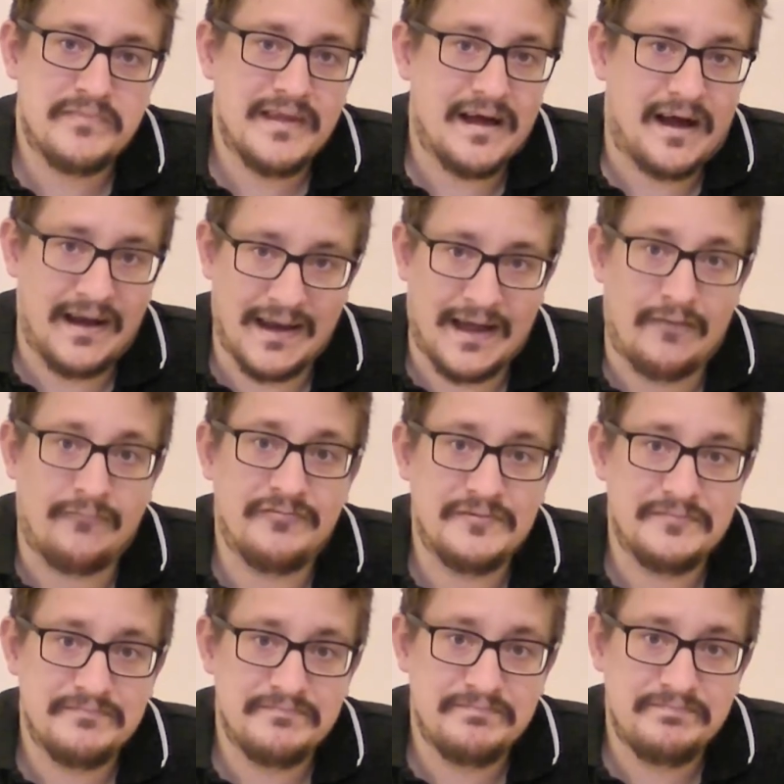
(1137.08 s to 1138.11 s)
I loved.
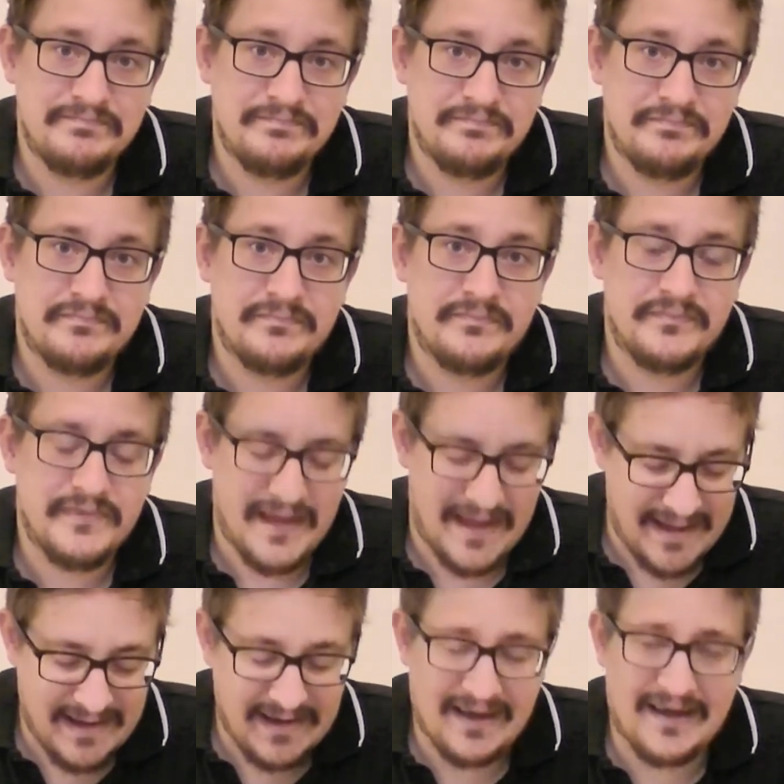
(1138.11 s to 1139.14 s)

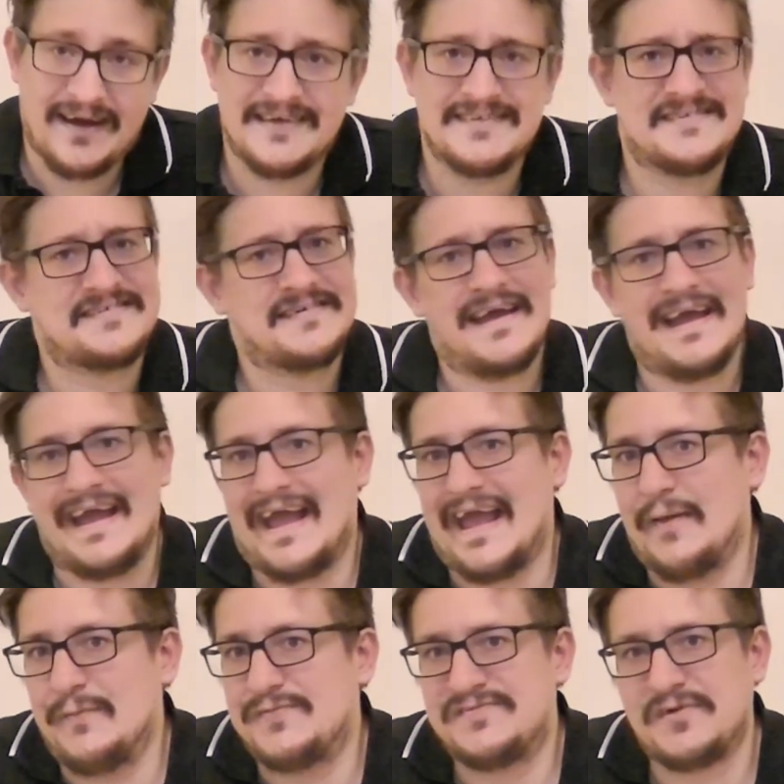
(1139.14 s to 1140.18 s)
In glass,
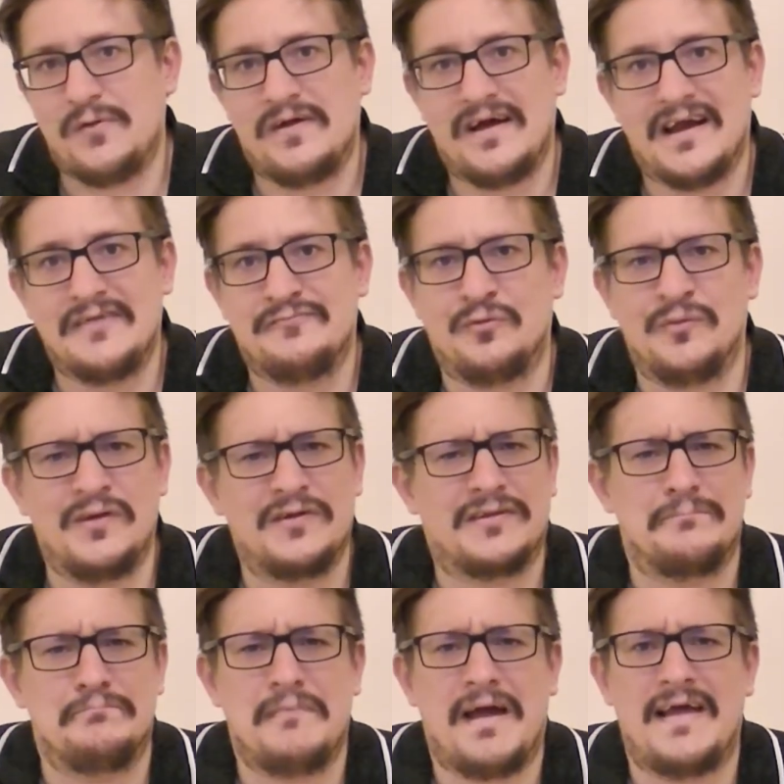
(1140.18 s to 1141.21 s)
it was so colourful, it looked
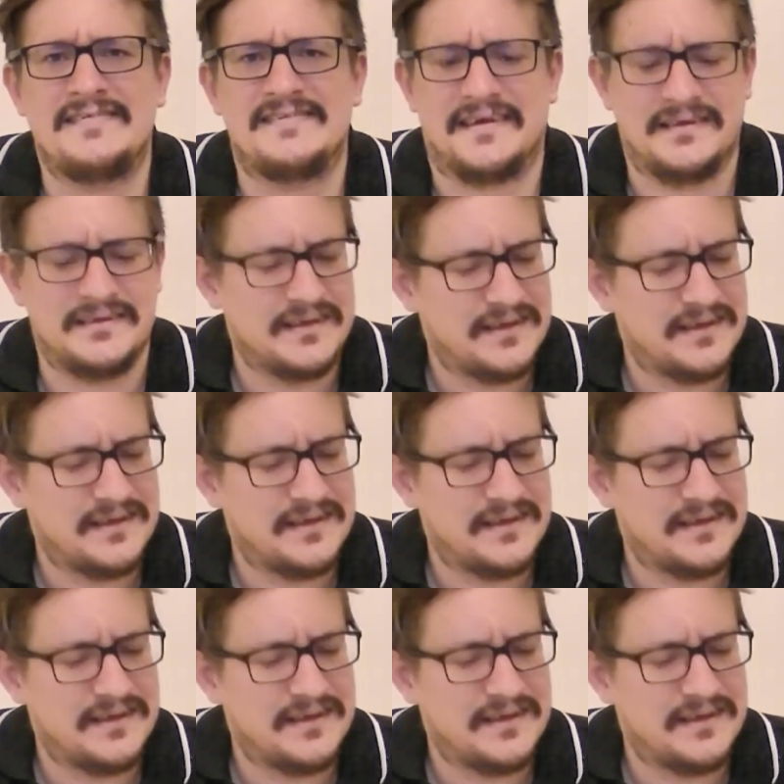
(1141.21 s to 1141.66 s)
amazing.